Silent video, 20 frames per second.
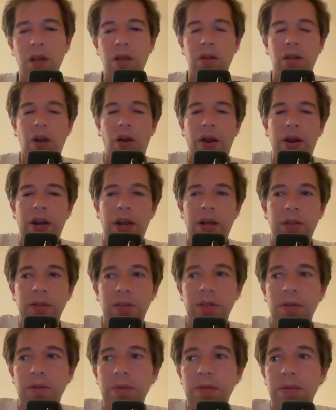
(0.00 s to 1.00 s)
All right, now,
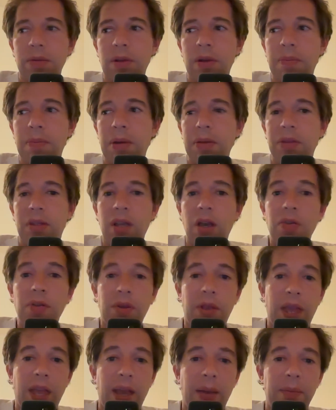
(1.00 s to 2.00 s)
so about the other
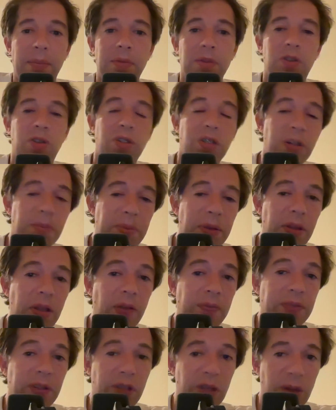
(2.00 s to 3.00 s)
camp, should it be
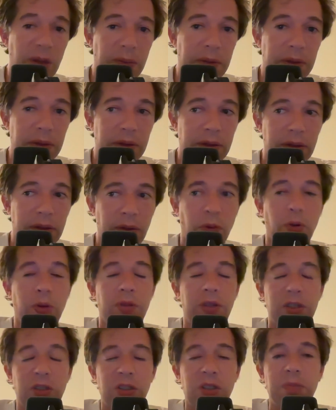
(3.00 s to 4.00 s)
left to humans, or
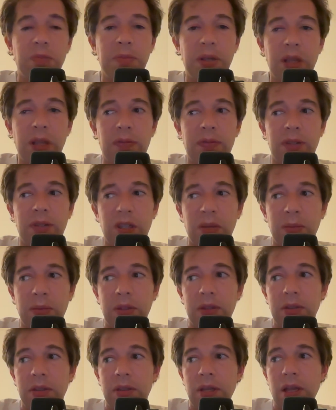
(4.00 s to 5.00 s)
this should be left to
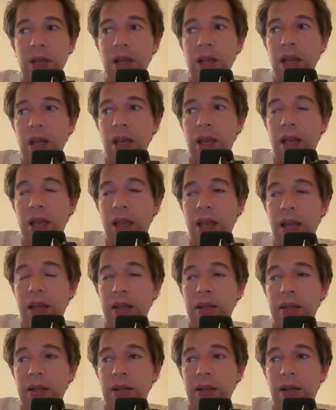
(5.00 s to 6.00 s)
humans?
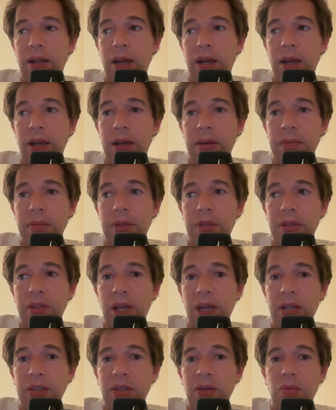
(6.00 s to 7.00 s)
And this is
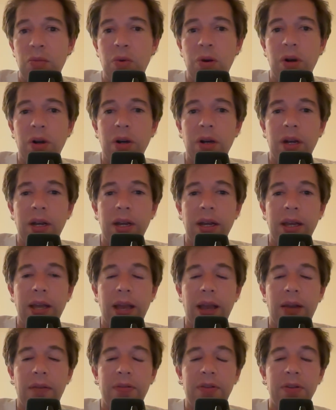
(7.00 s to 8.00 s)
actually where I
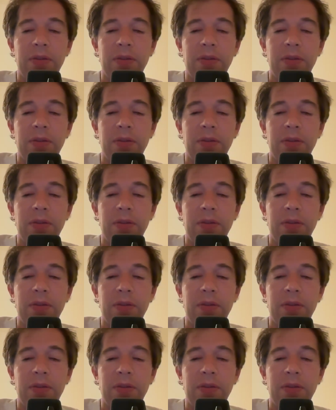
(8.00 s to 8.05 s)
have to